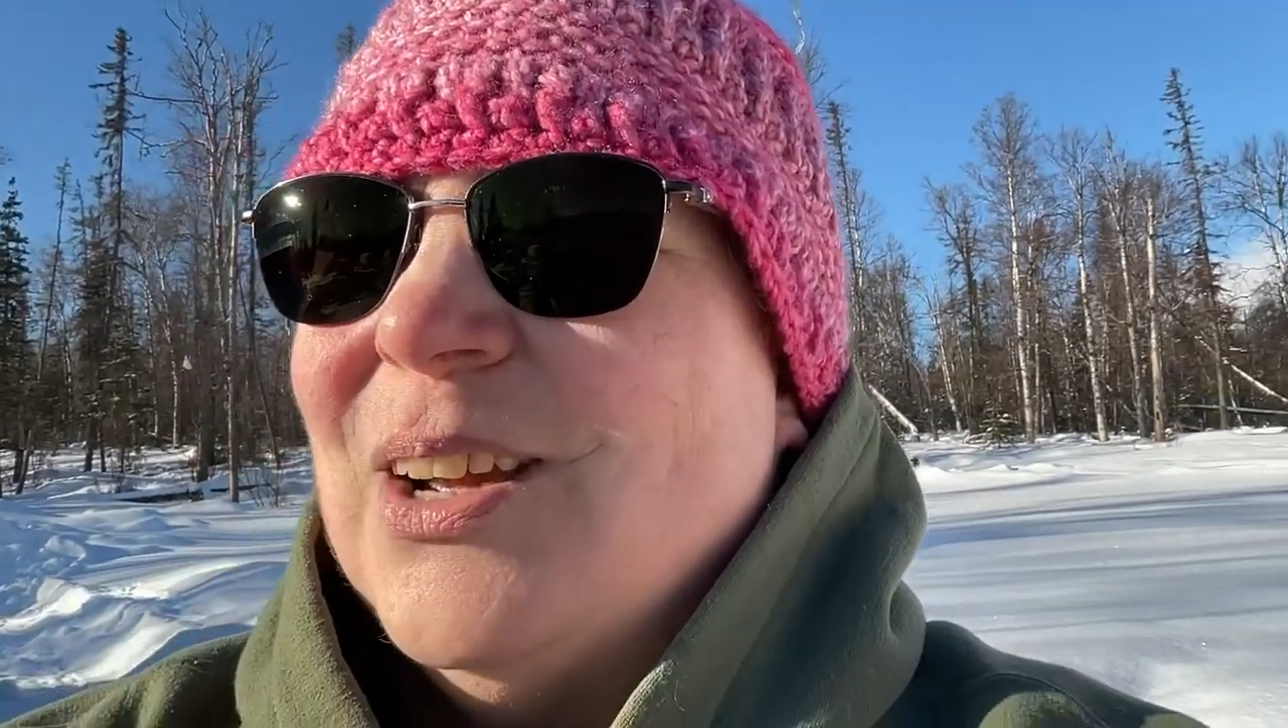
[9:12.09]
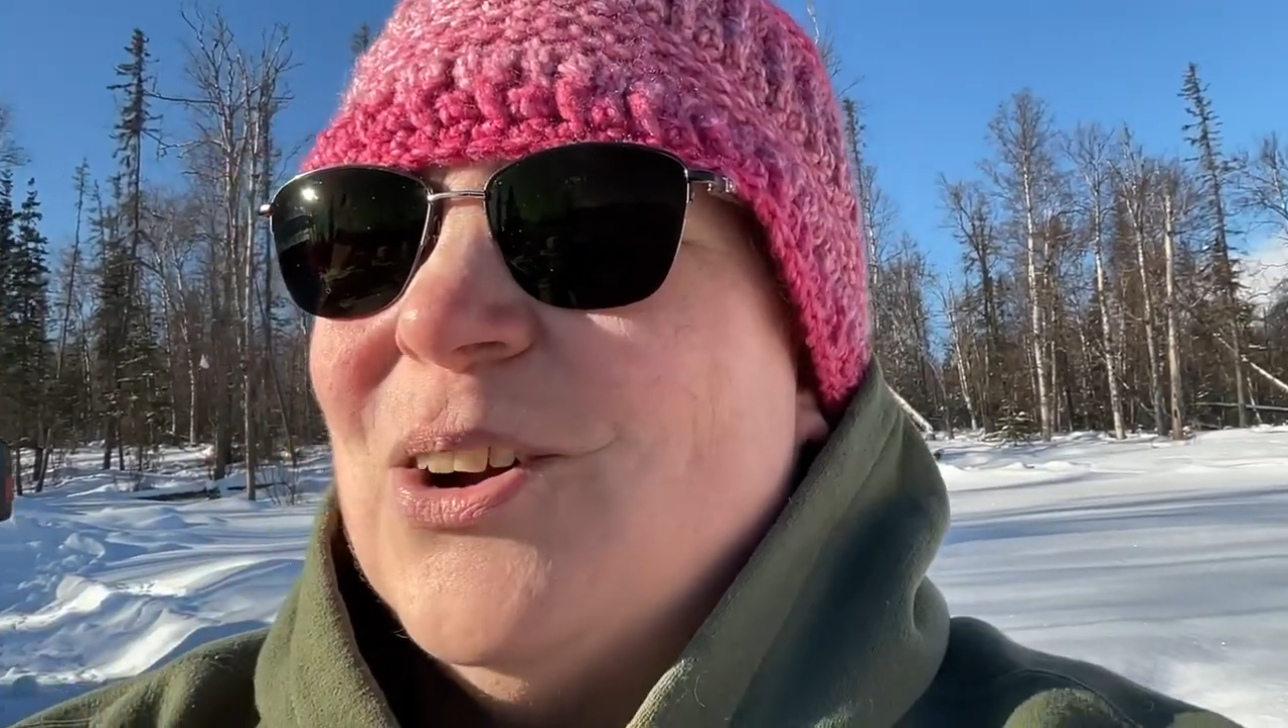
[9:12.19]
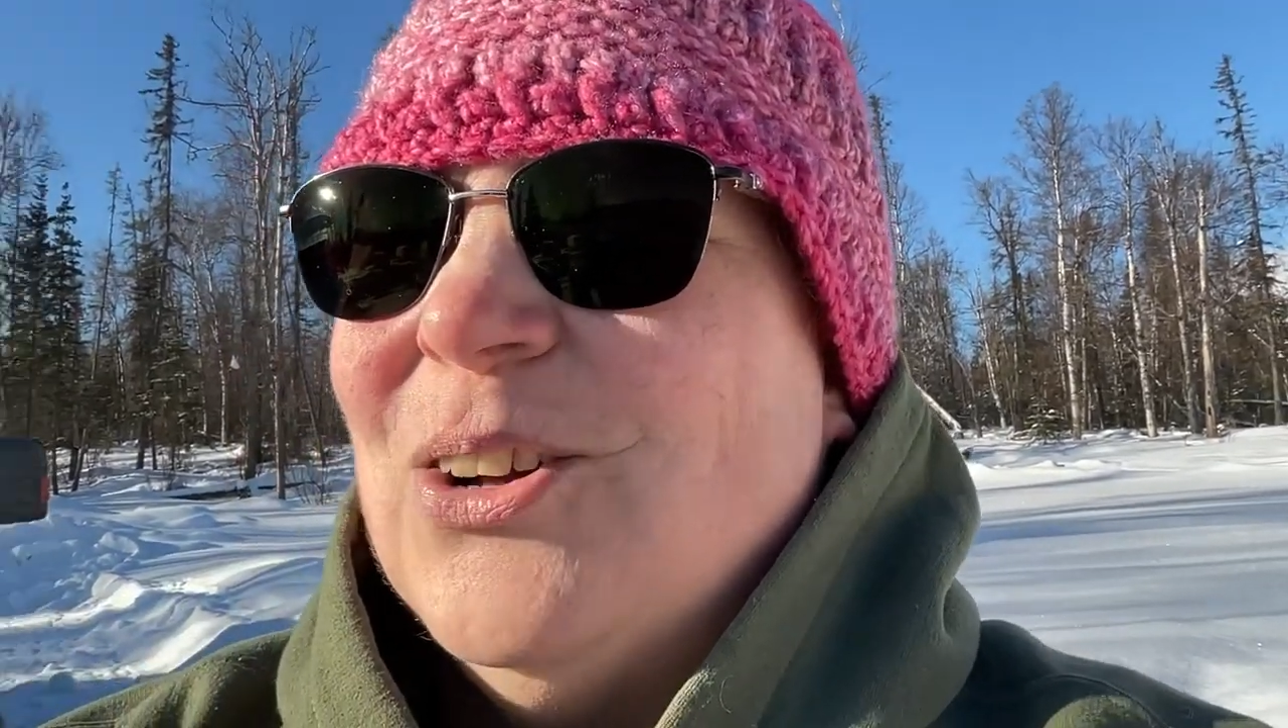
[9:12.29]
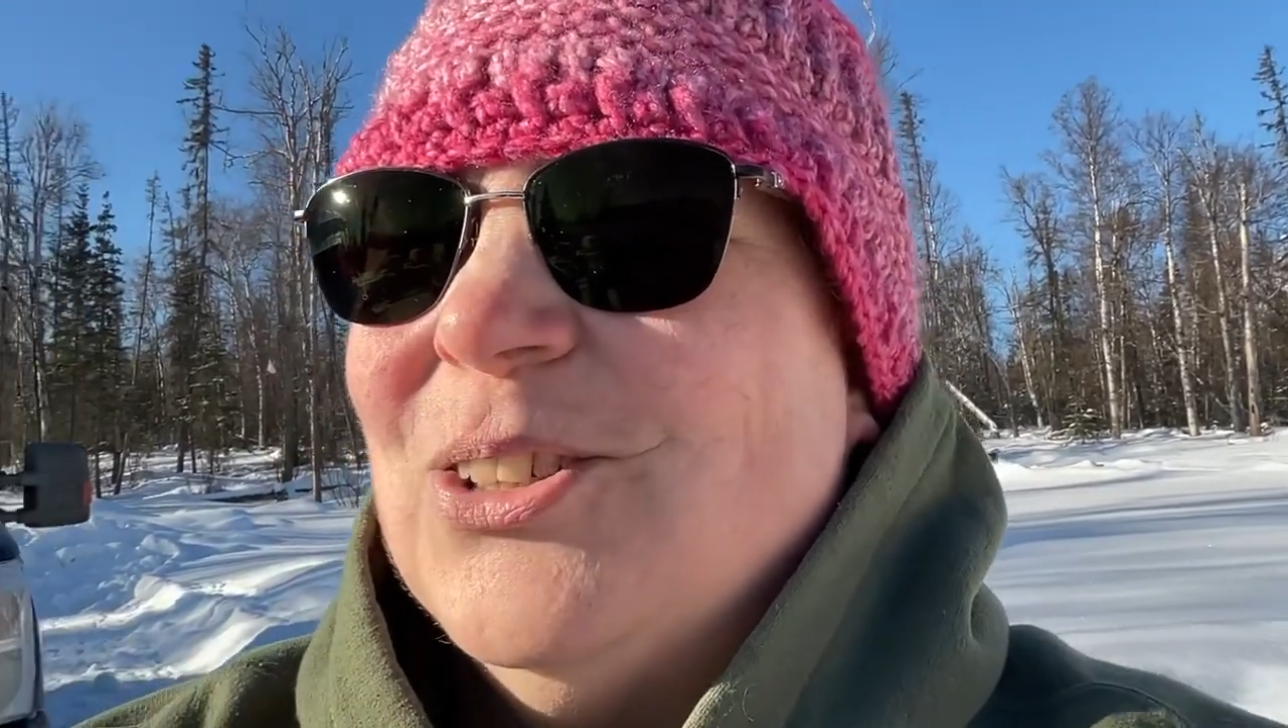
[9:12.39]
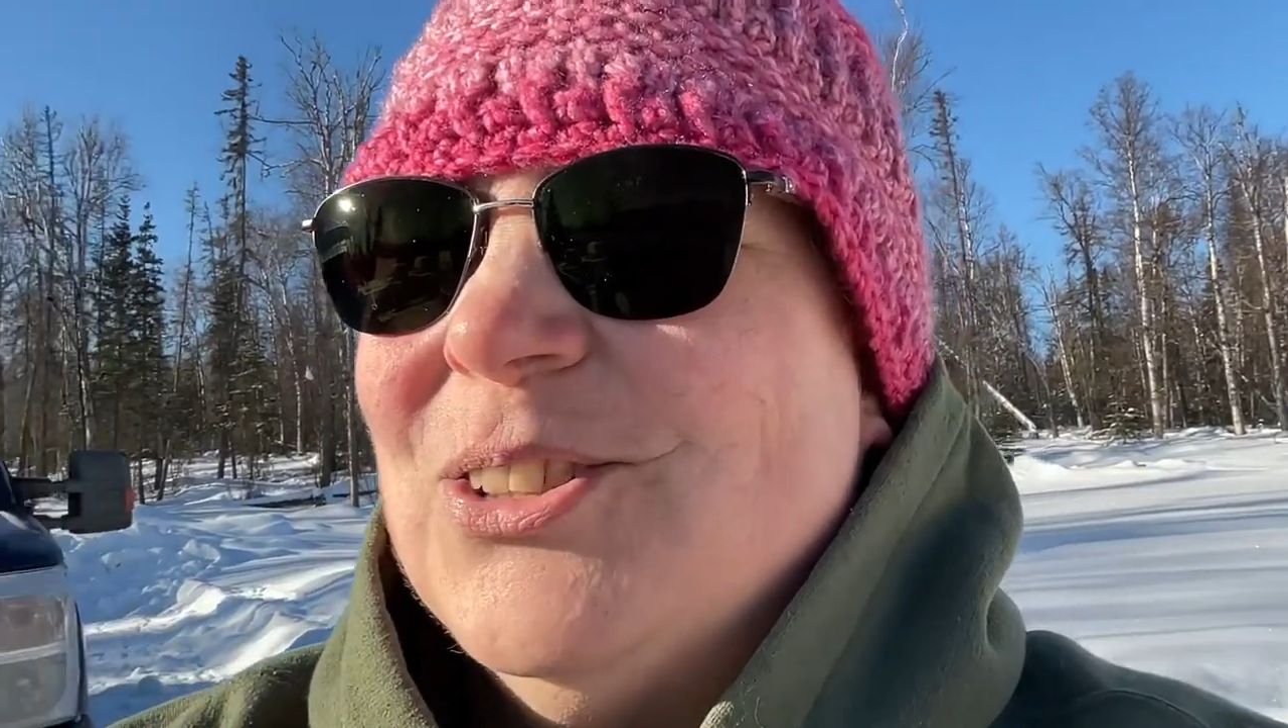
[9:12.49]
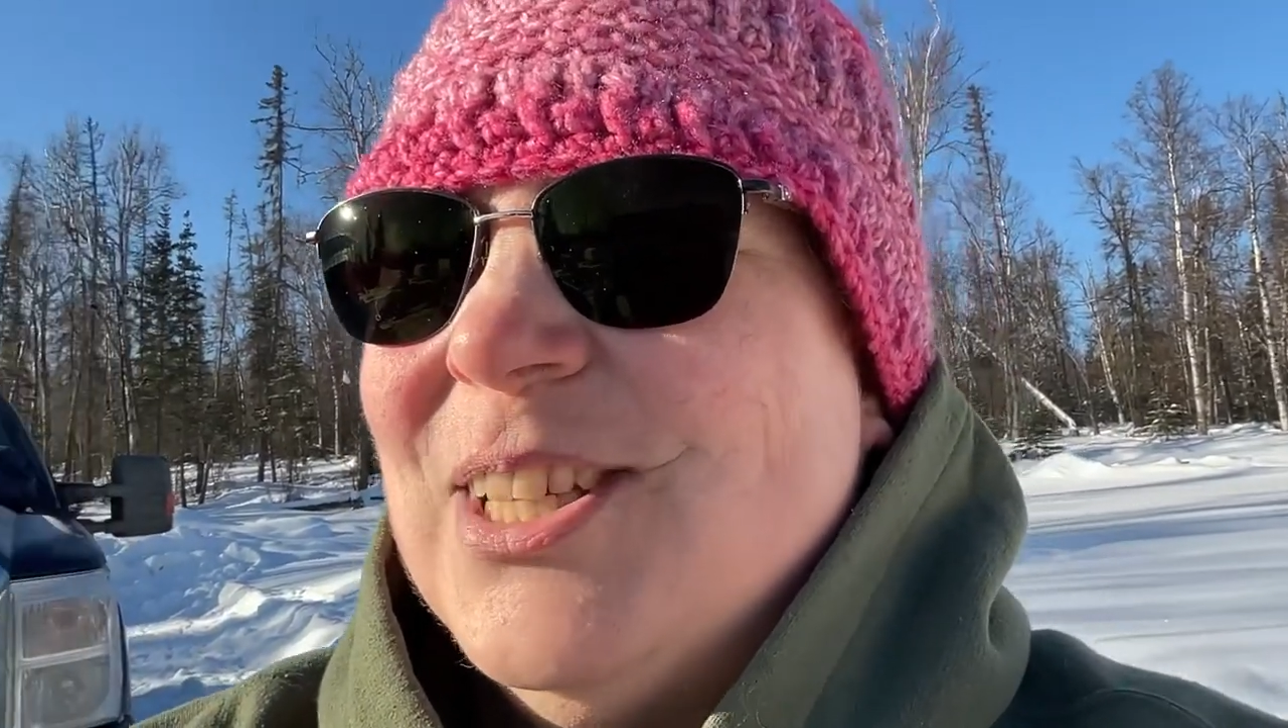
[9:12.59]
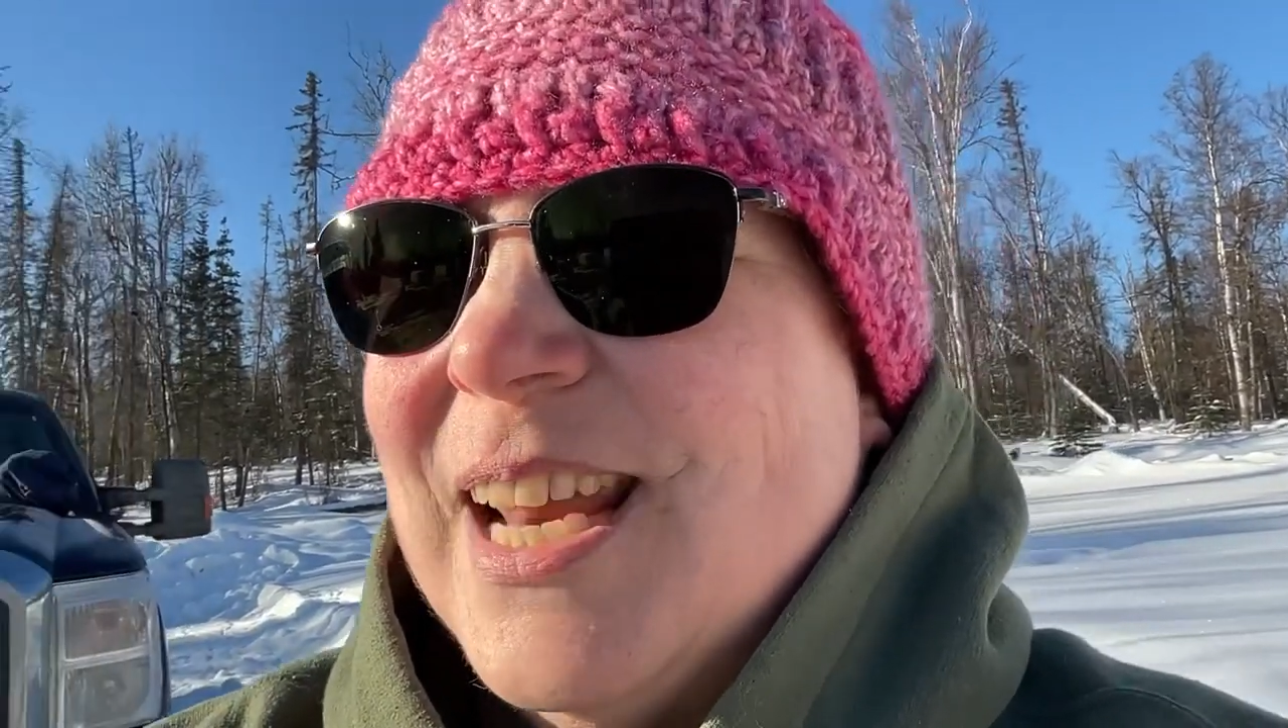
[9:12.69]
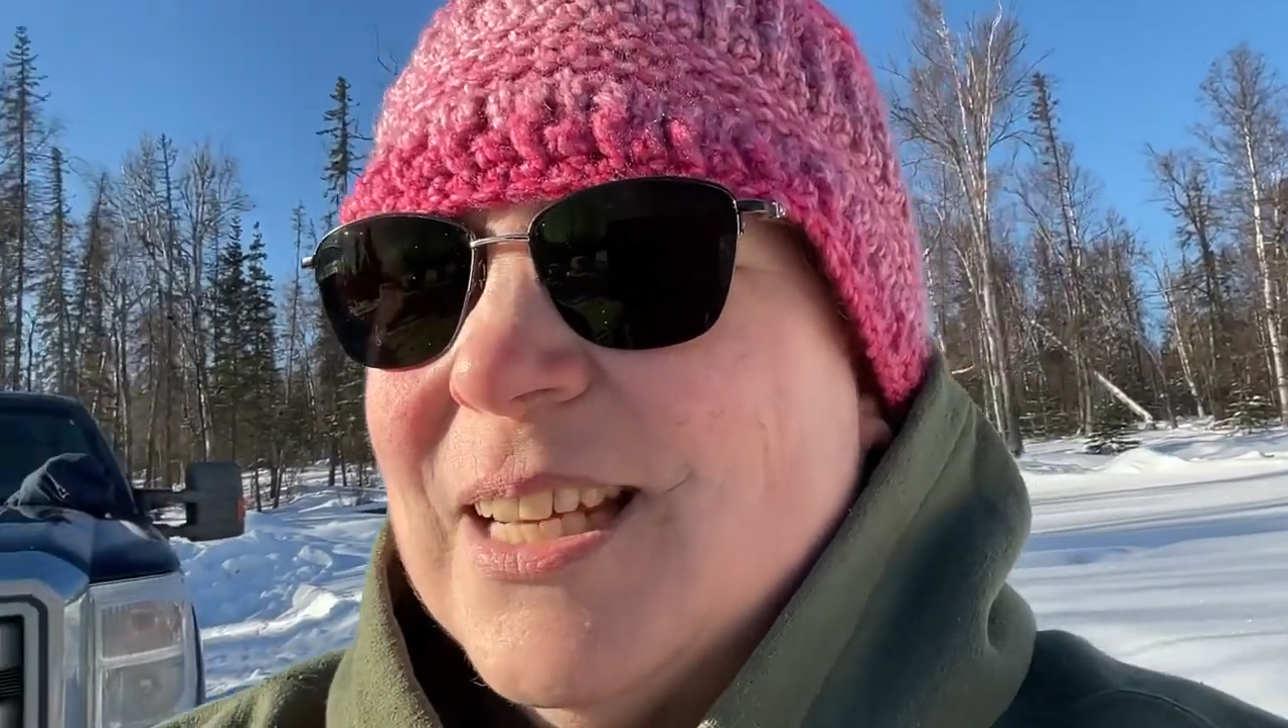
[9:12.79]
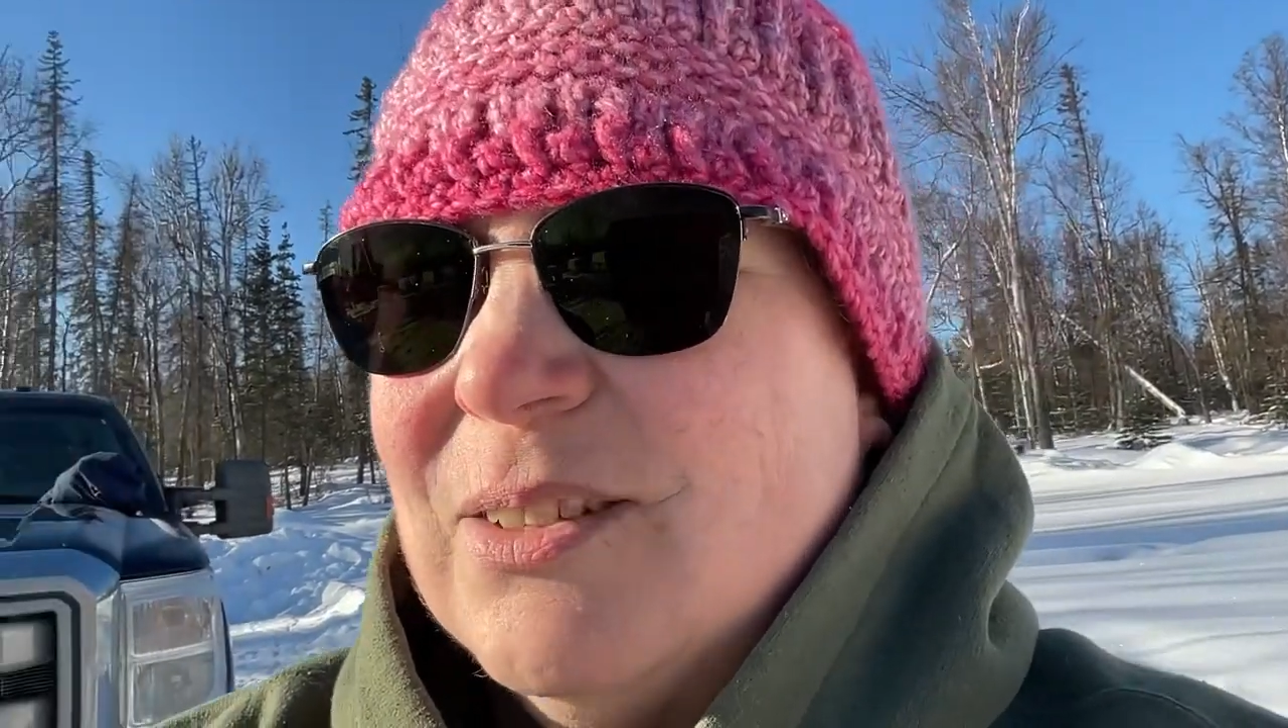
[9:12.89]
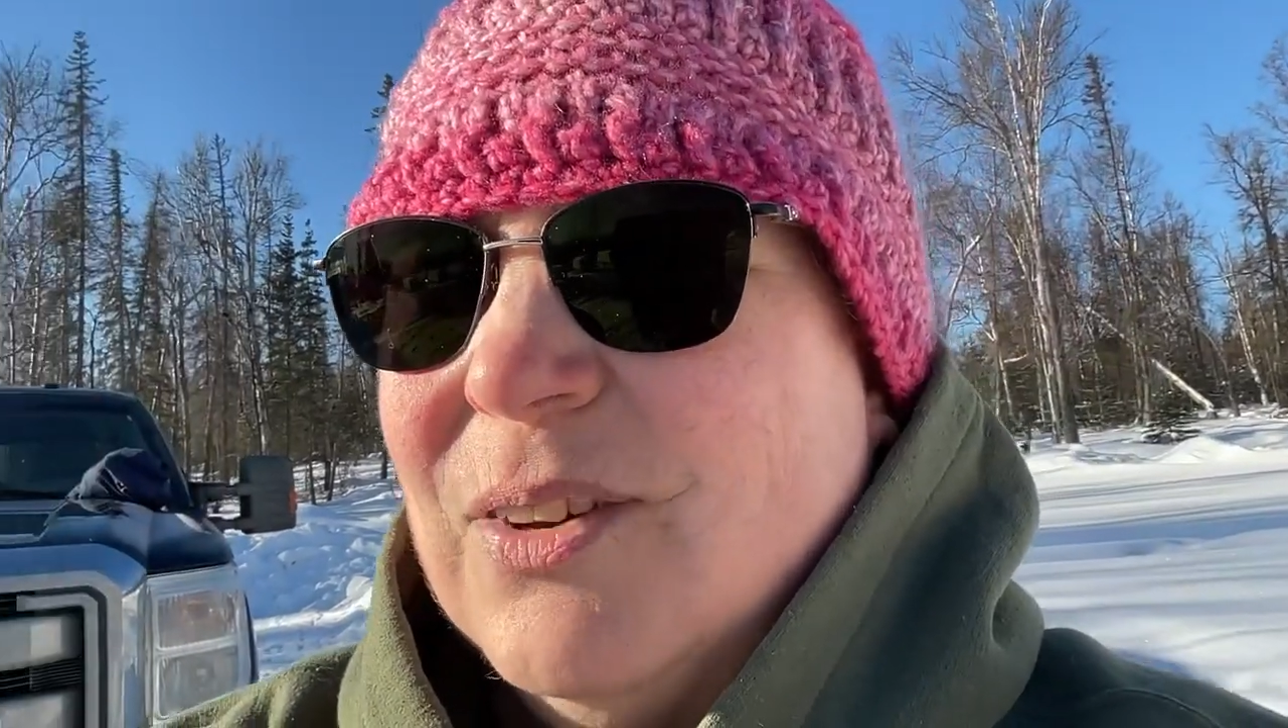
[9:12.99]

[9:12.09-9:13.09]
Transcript: y'all next